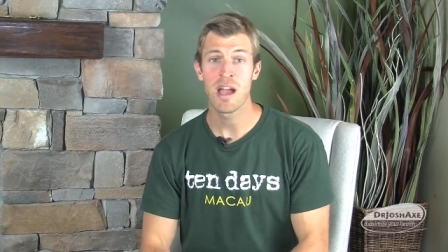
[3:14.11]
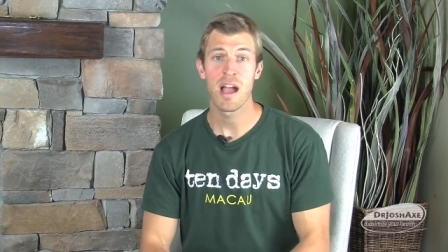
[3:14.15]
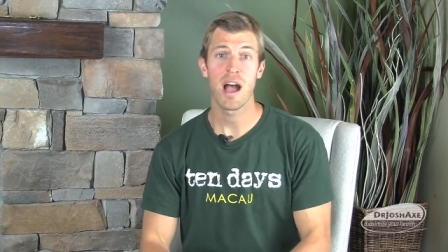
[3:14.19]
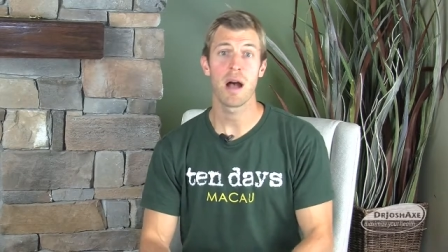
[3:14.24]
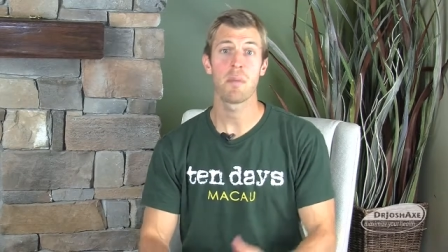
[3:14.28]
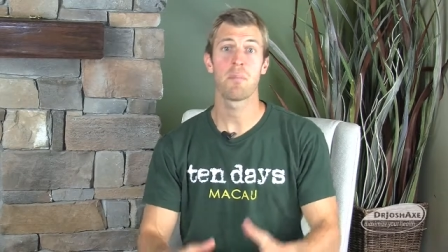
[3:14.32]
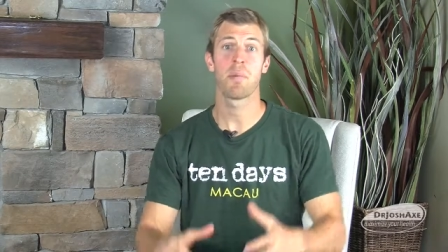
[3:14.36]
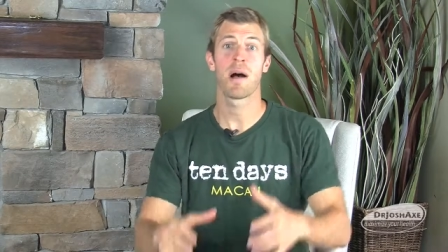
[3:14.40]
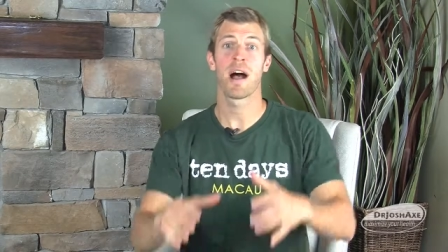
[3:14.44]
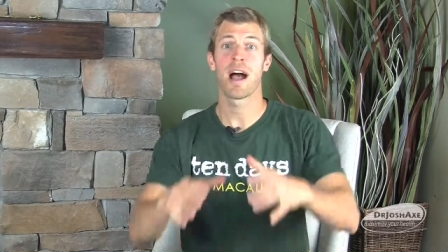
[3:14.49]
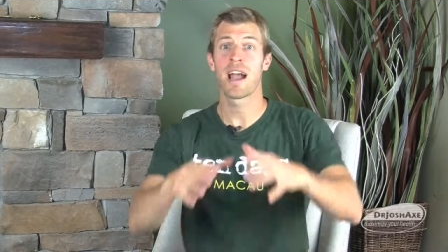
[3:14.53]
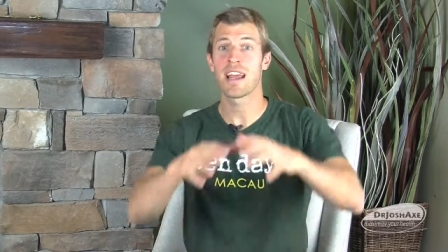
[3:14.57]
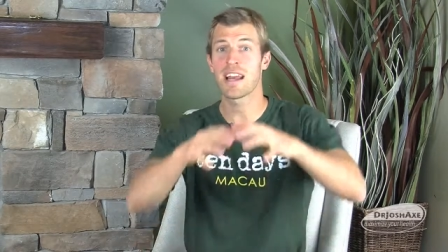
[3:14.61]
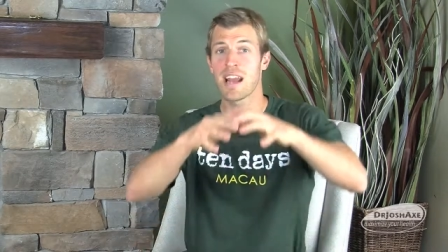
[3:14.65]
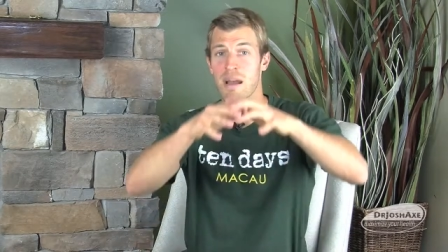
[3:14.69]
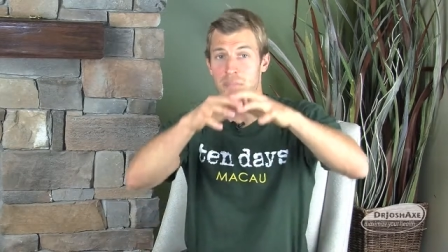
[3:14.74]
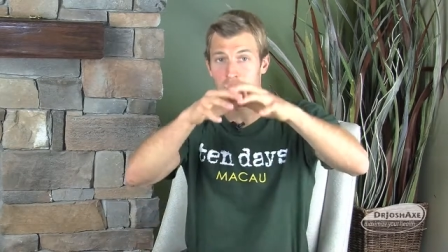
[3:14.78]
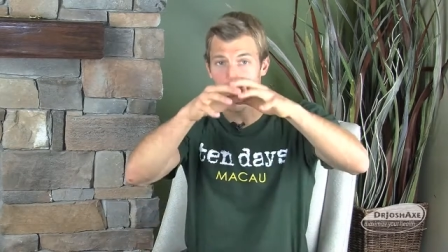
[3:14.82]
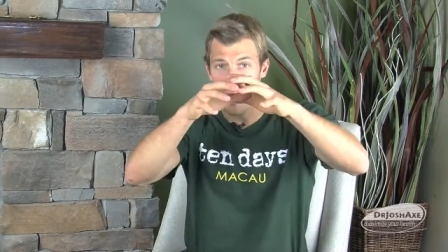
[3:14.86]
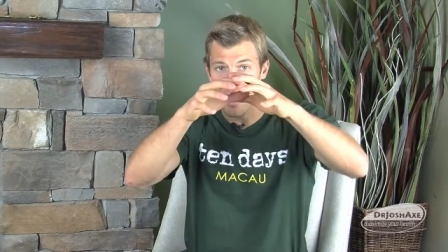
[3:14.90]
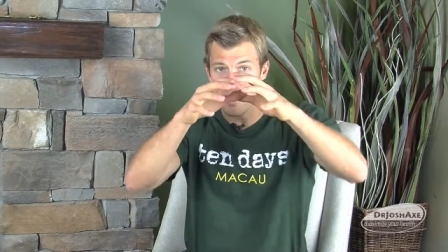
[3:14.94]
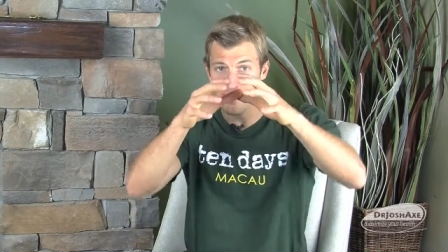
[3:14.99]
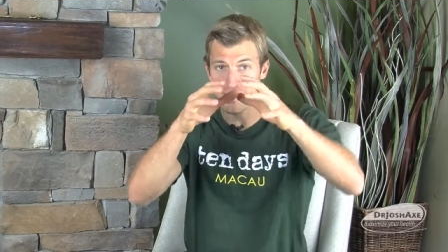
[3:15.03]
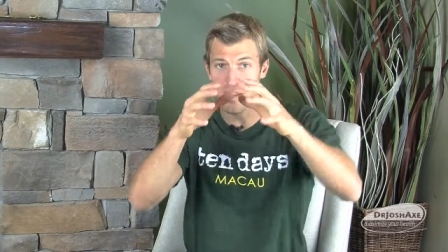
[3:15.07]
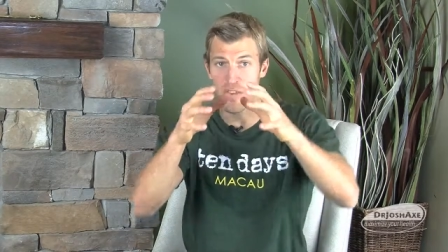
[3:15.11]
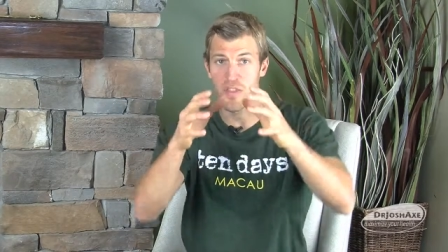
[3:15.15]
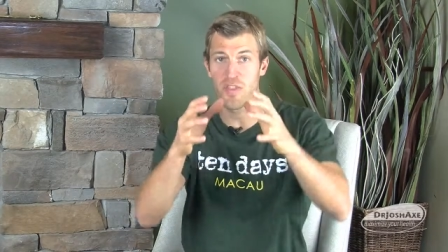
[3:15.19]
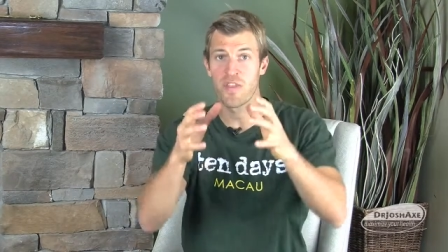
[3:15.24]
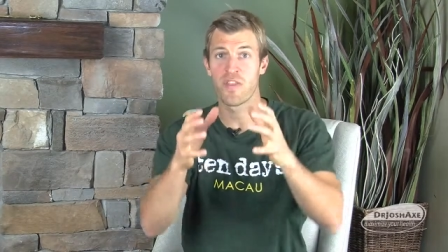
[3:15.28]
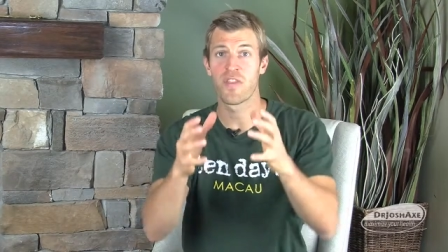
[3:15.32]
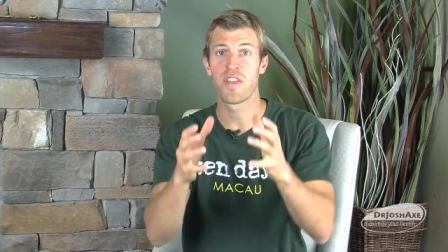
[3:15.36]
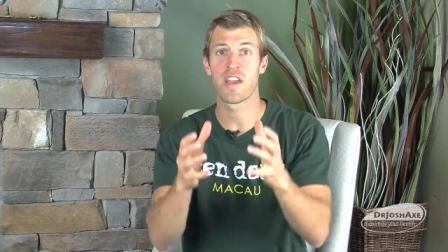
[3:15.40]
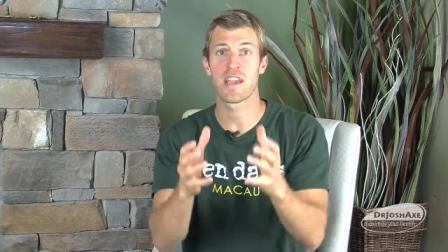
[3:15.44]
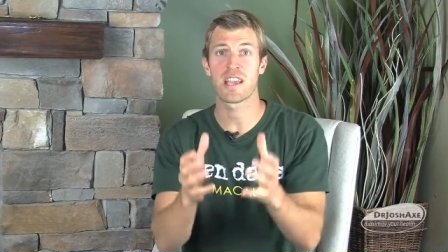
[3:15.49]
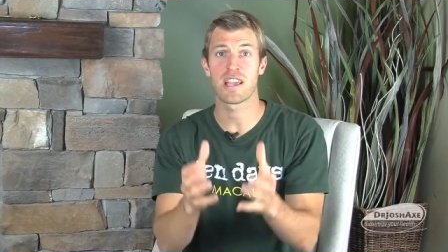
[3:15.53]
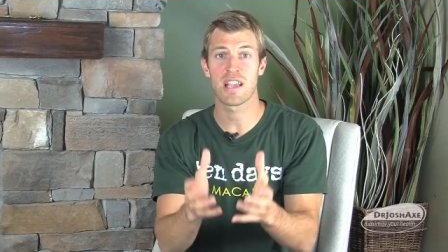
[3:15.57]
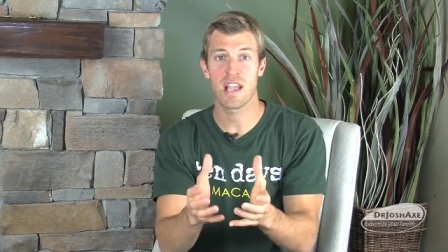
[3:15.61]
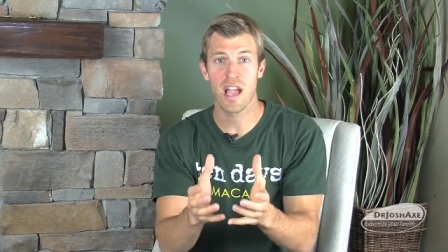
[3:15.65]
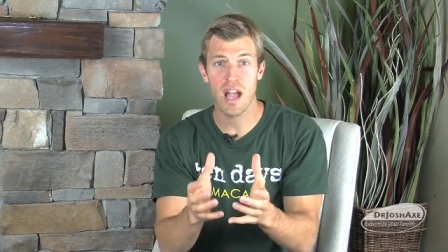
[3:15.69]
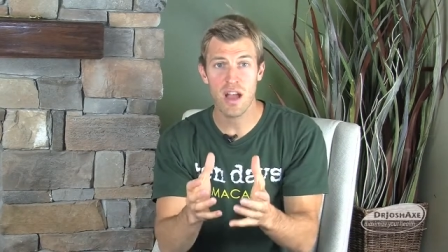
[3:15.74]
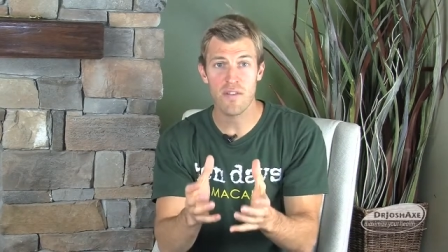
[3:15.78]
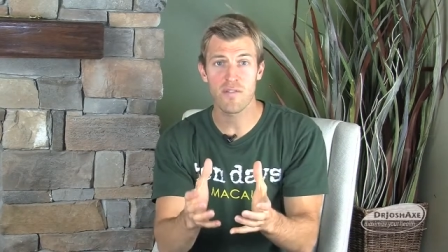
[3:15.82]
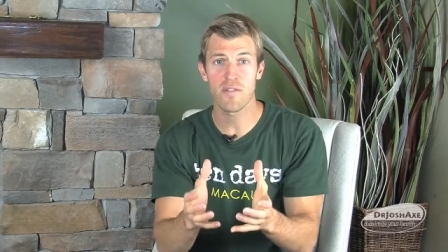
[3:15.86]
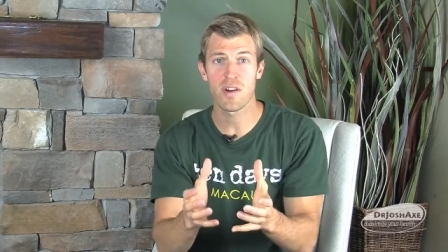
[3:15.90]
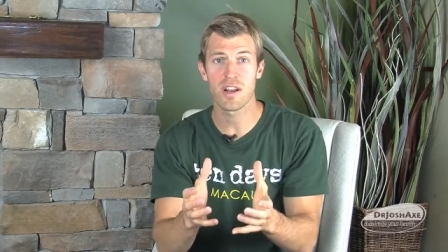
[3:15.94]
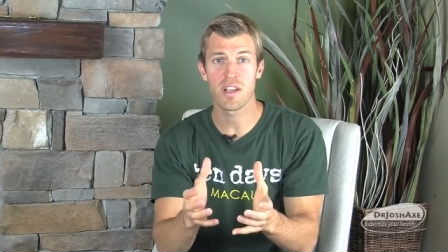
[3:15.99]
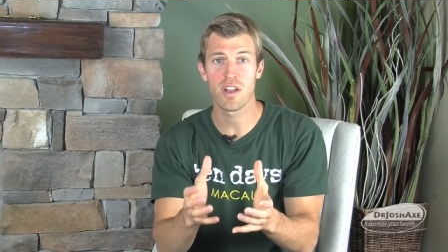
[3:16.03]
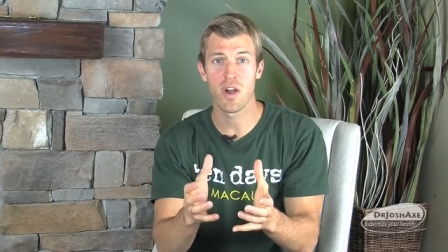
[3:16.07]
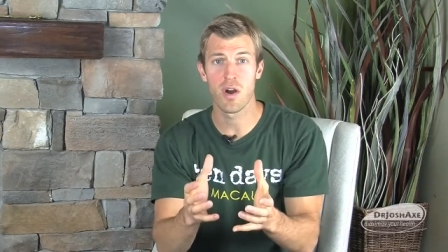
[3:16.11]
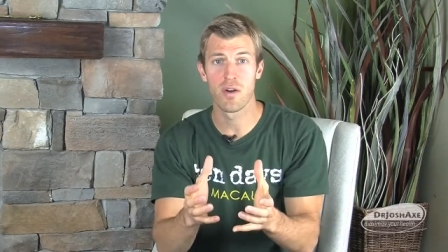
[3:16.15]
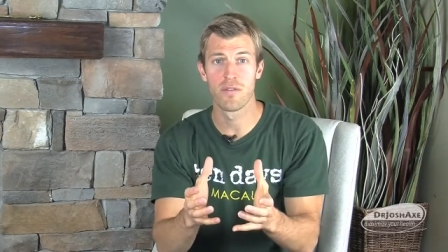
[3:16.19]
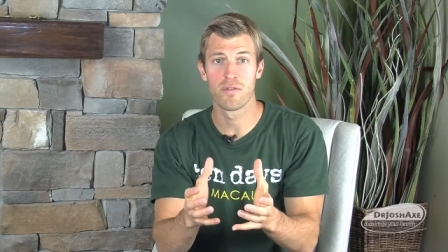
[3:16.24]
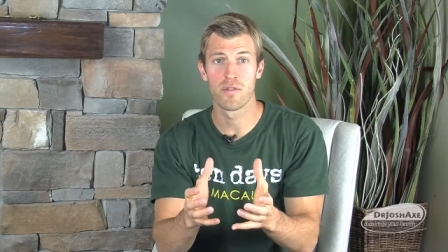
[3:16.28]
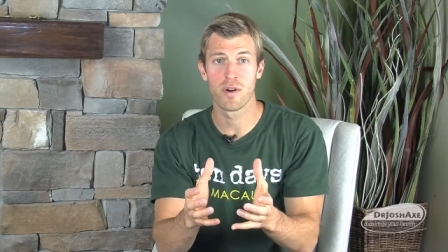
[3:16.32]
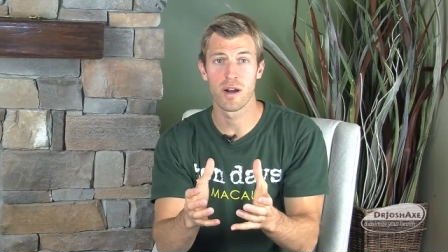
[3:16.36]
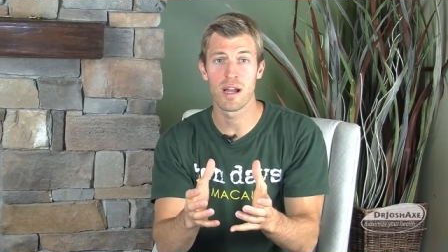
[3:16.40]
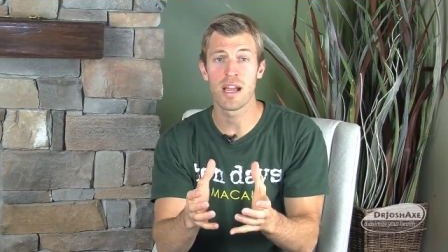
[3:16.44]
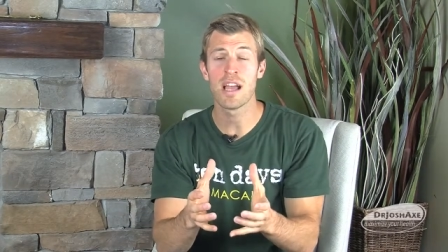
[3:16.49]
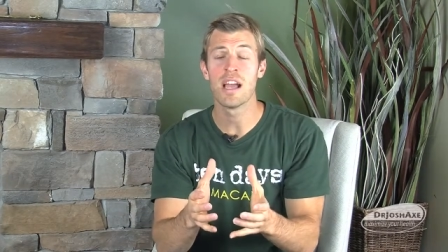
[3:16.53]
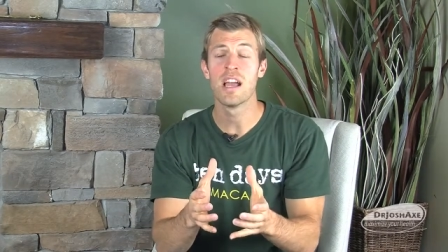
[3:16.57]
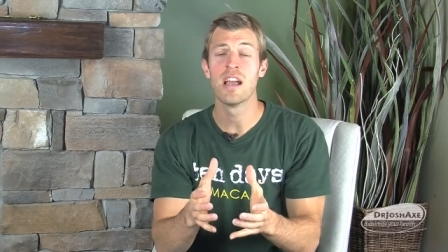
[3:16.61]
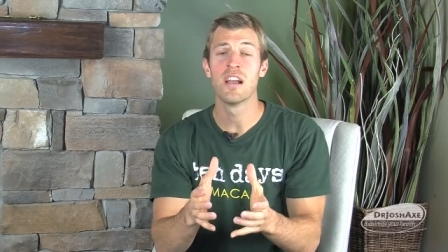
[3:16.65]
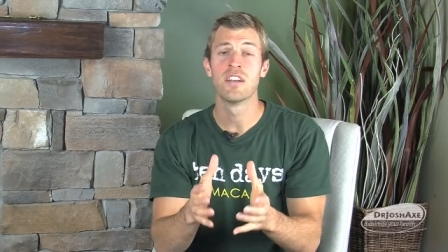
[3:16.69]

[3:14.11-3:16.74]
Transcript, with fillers: a pineapple has a thick covering over it,